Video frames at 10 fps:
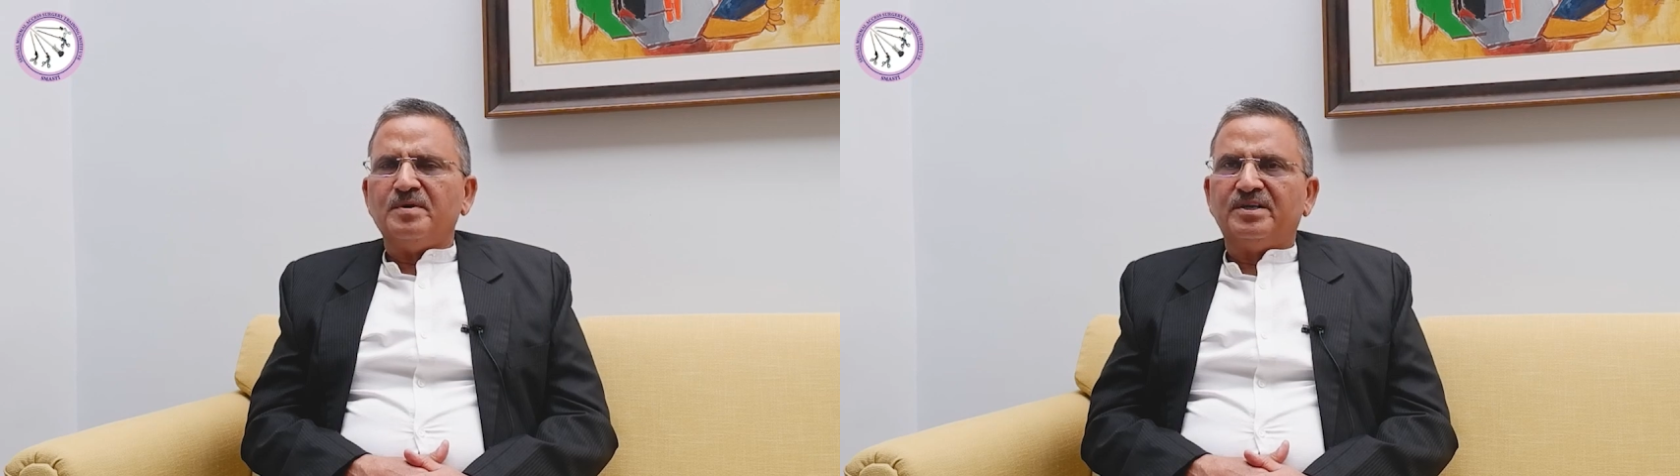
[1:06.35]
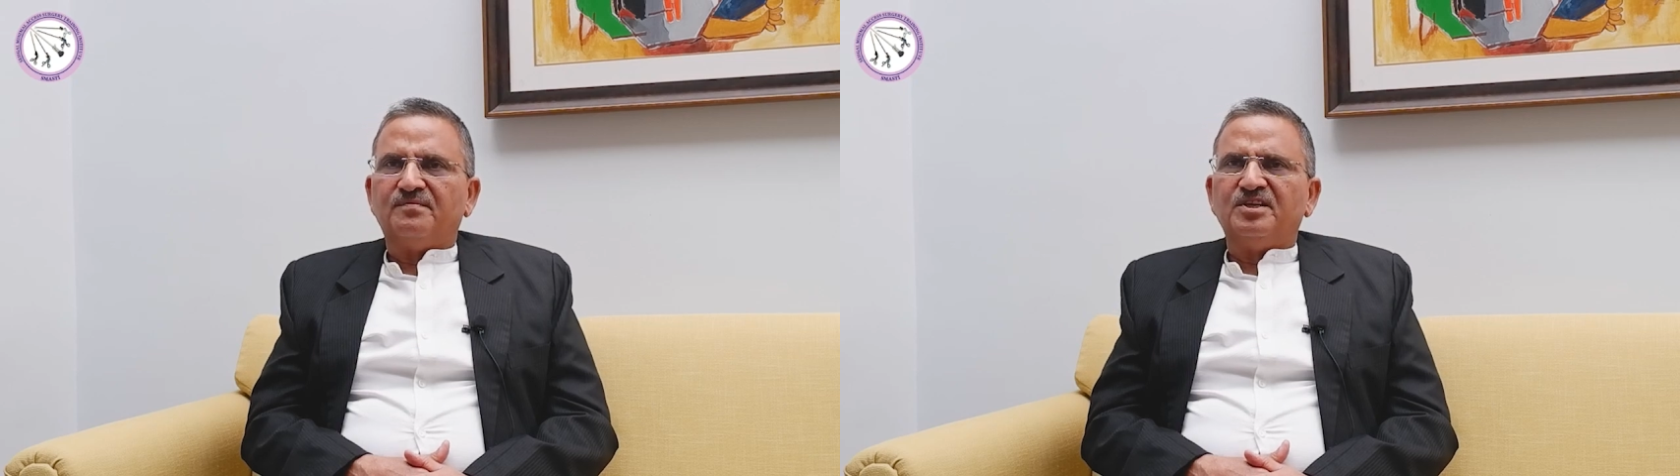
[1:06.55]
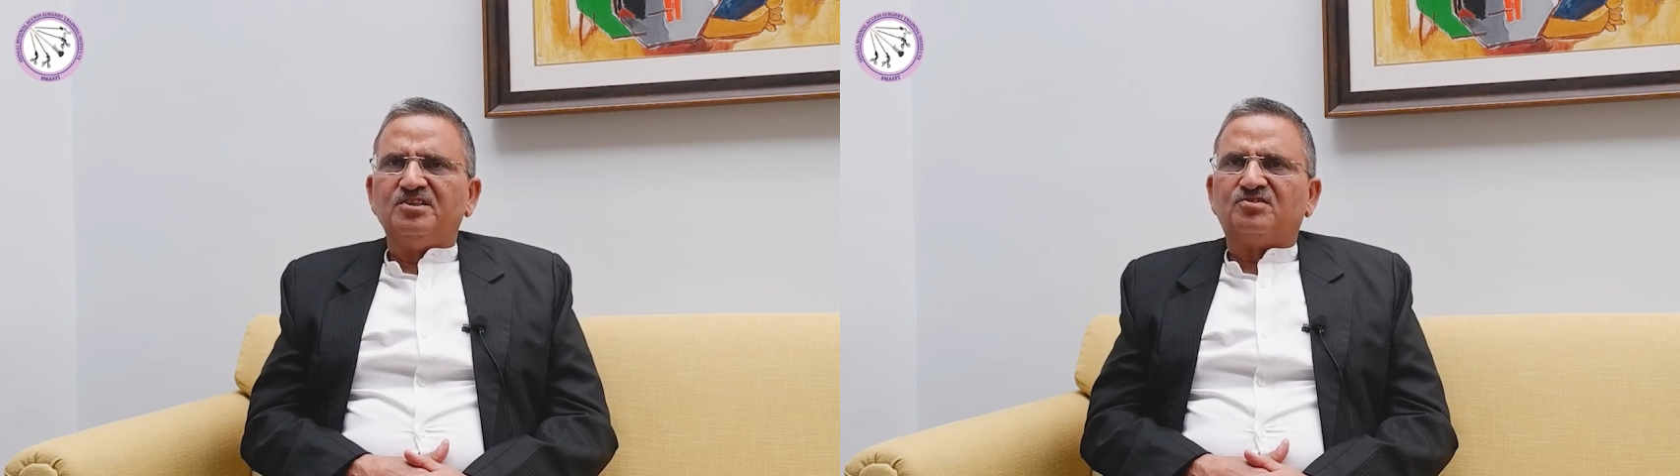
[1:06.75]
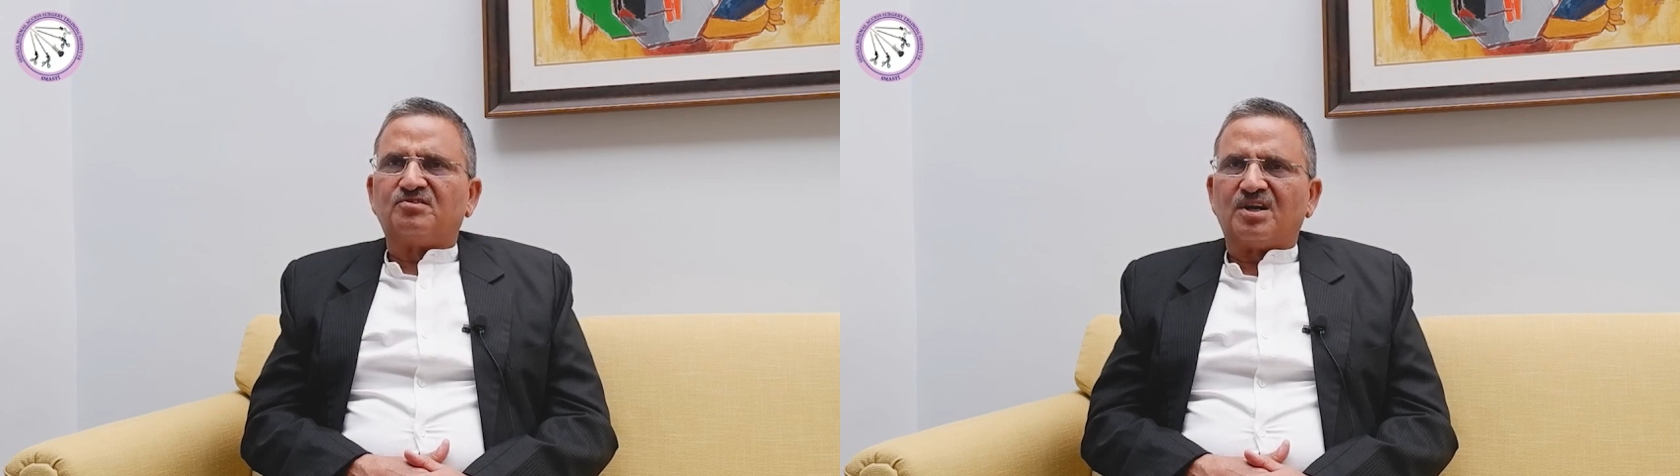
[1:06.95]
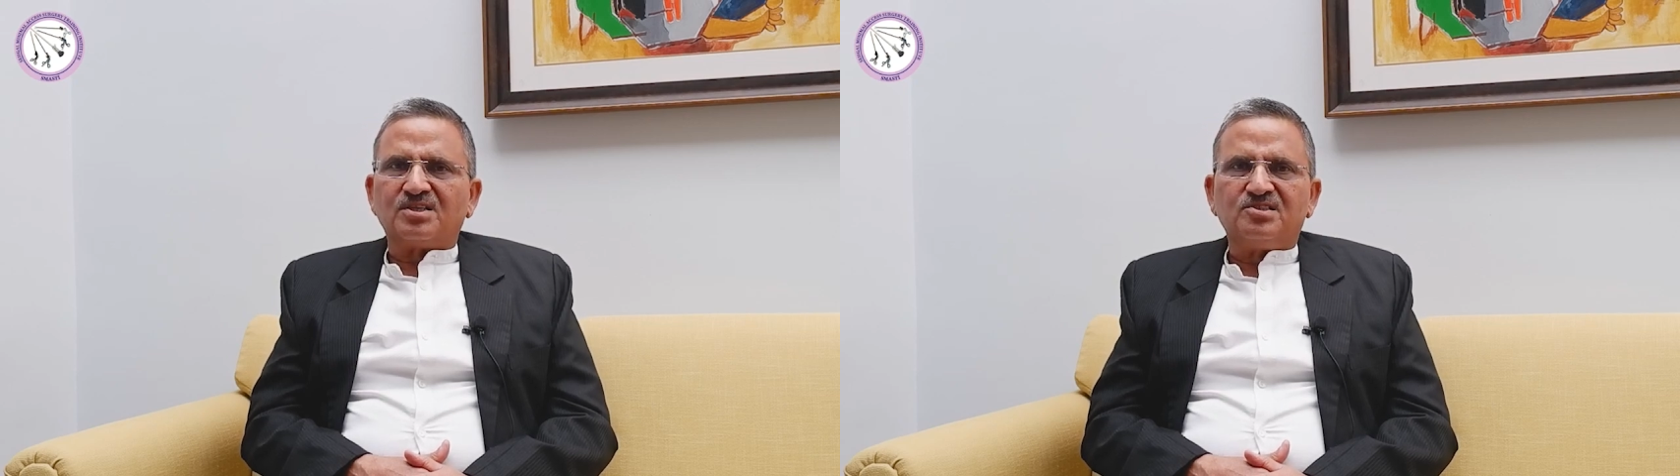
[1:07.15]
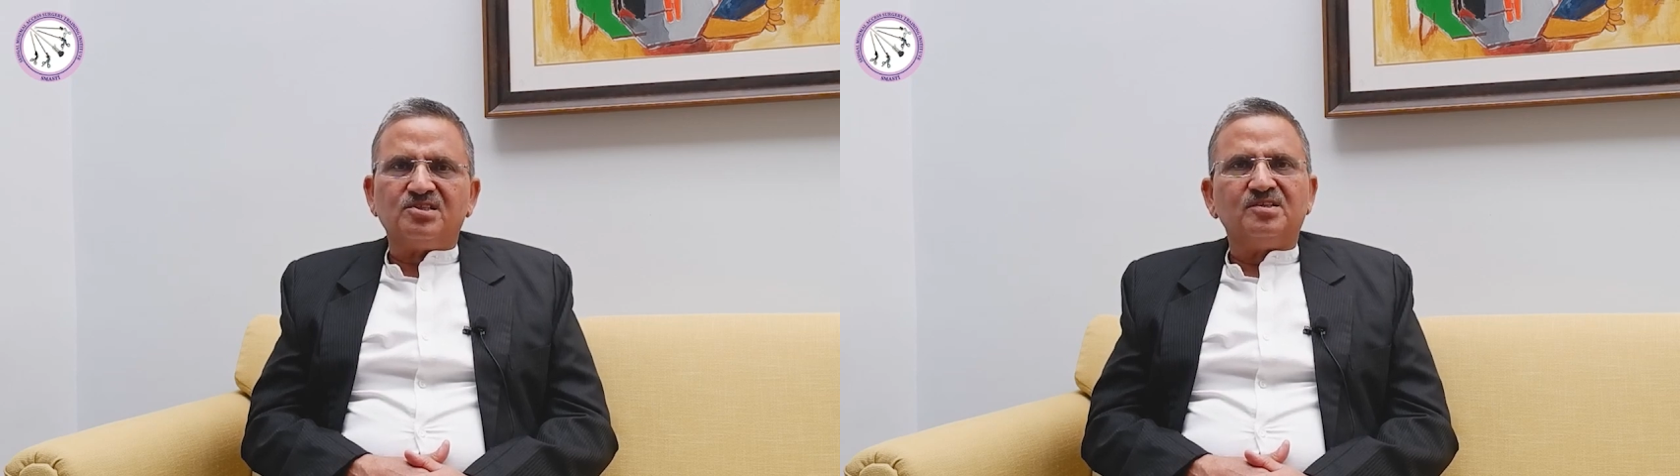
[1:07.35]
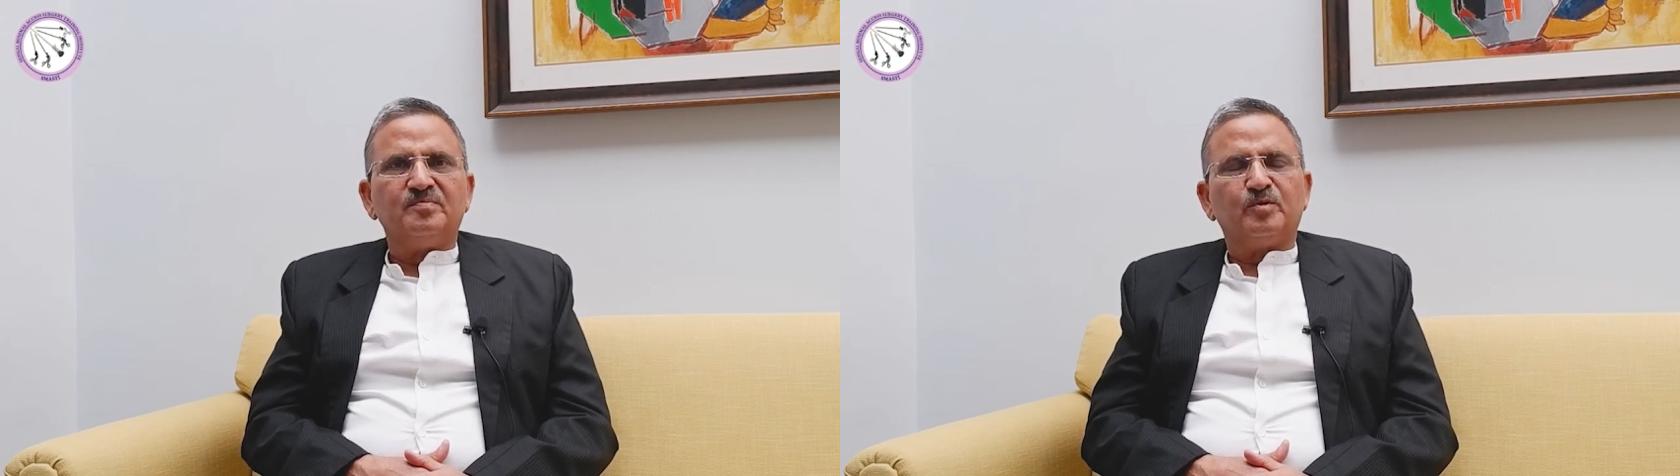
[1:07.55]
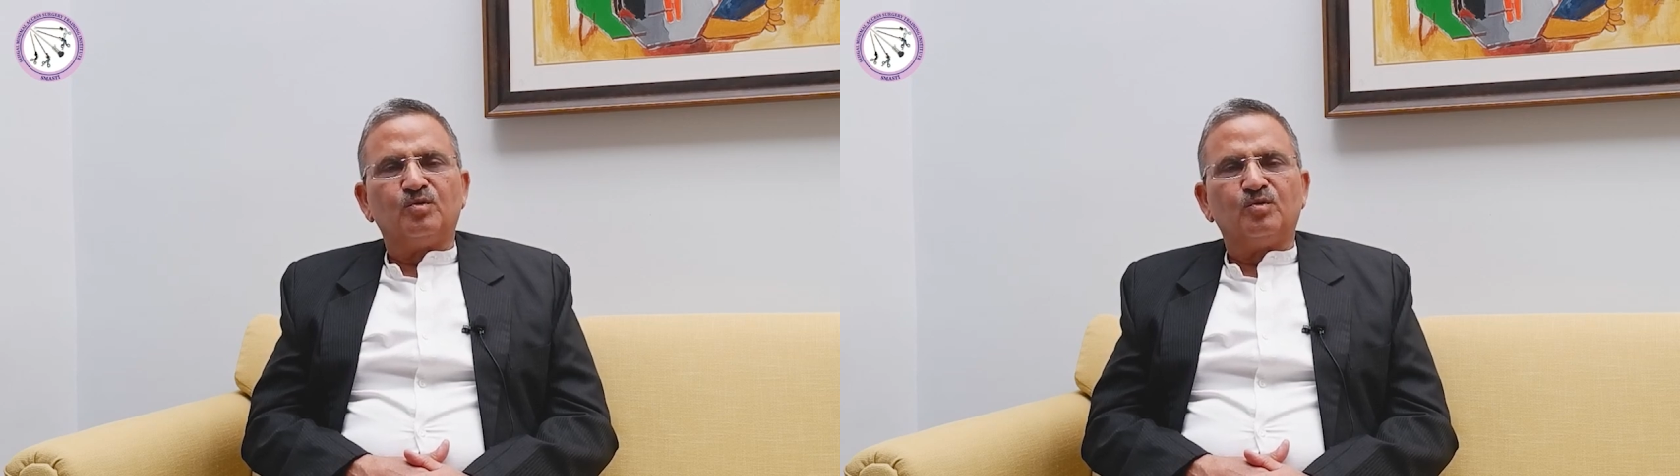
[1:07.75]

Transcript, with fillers: made a very structured